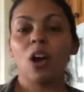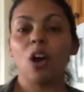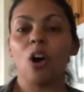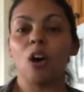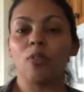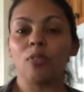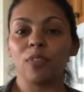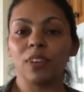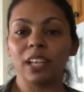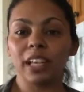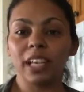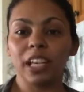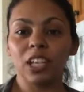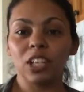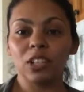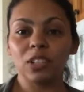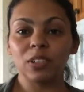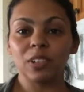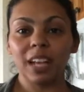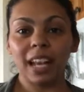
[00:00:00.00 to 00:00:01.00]
hopefully
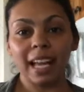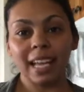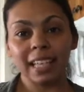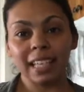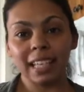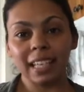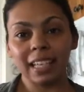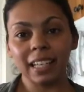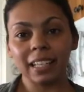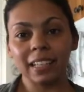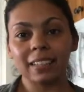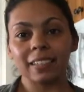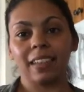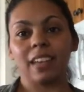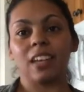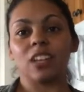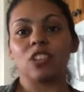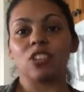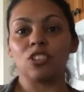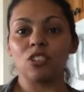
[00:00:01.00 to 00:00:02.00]
you like it
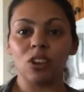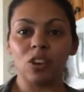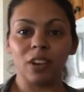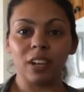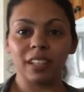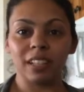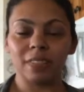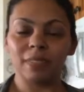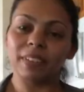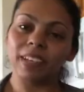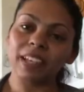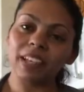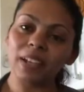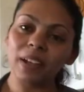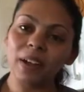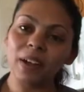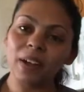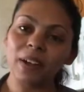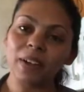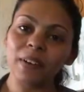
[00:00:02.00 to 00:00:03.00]
enjoy the
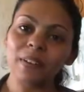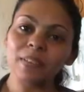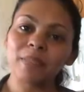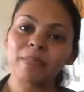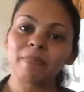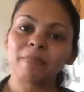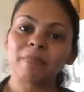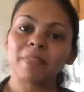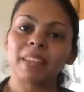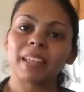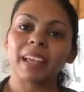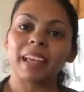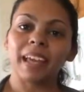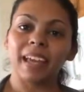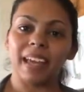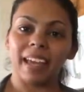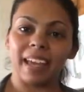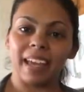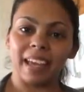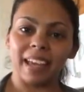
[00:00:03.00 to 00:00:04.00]
video
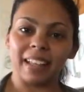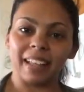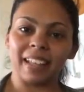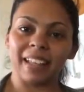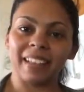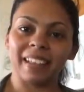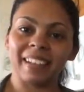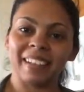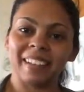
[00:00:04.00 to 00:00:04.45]
and